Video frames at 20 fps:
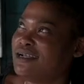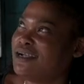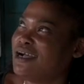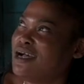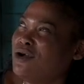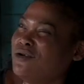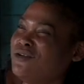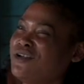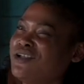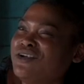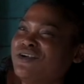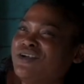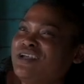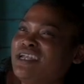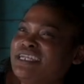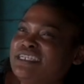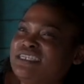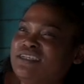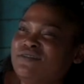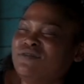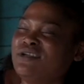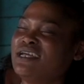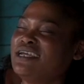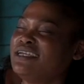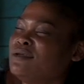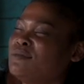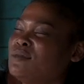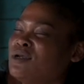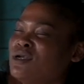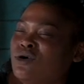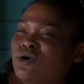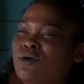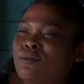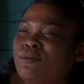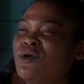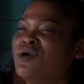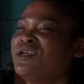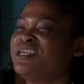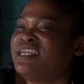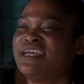Cause Ringo not even like give me no
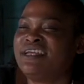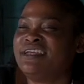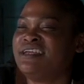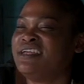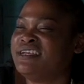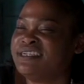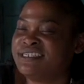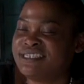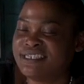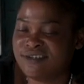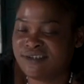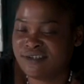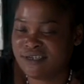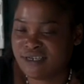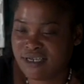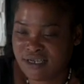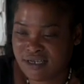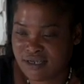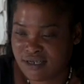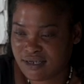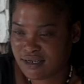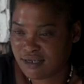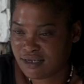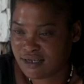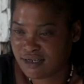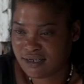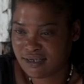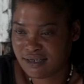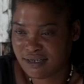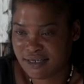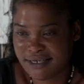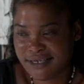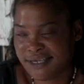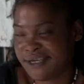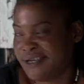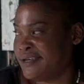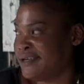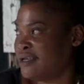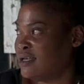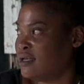money and they certainly.
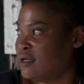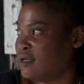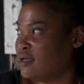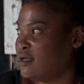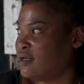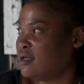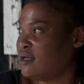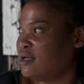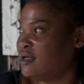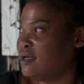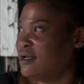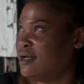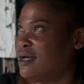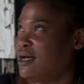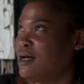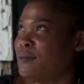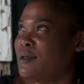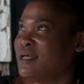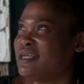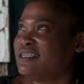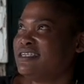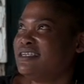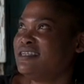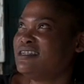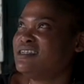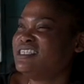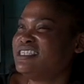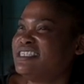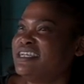Yeah. And me I tell her,